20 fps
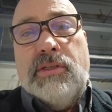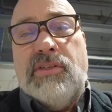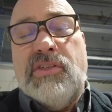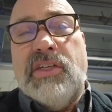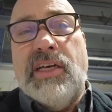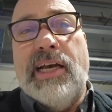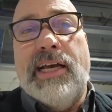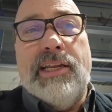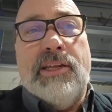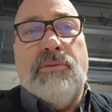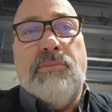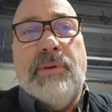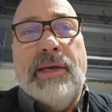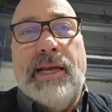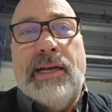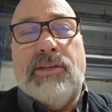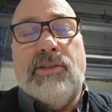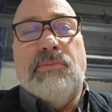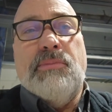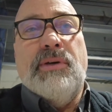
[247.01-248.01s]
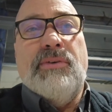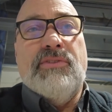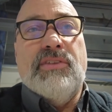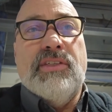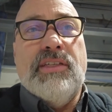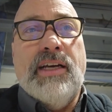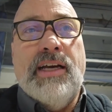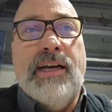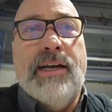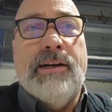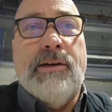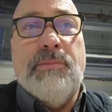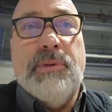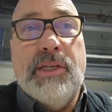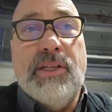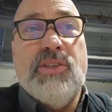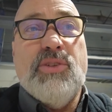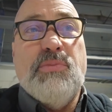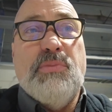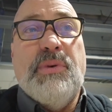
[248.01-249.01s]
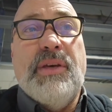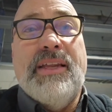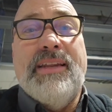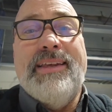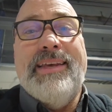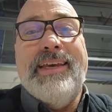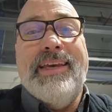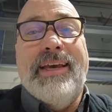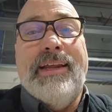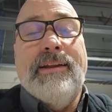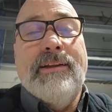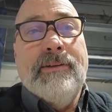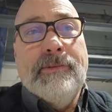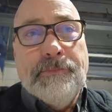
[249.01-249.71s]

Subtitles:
side impact above the tire. But it's been hit.